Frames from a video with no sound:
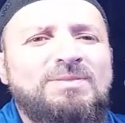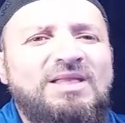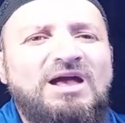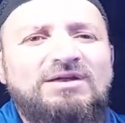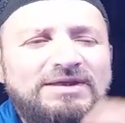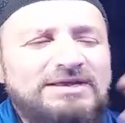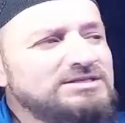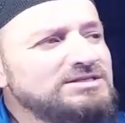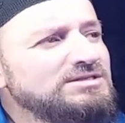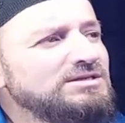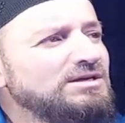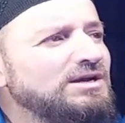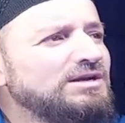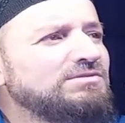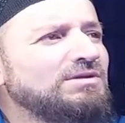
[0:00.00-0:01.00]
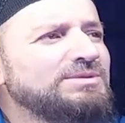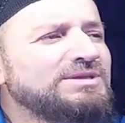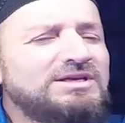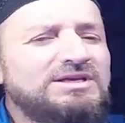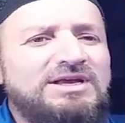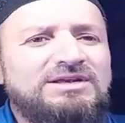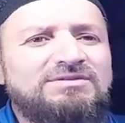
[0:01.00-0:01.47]
And rest, it
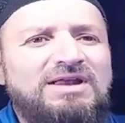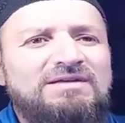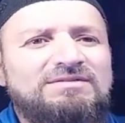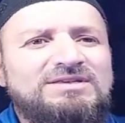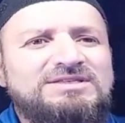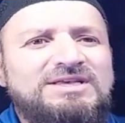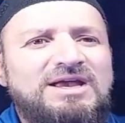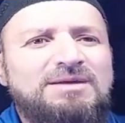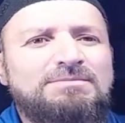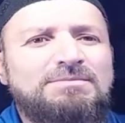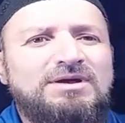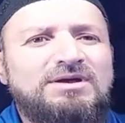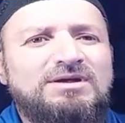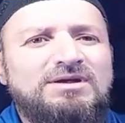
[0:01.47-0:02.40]
will have the same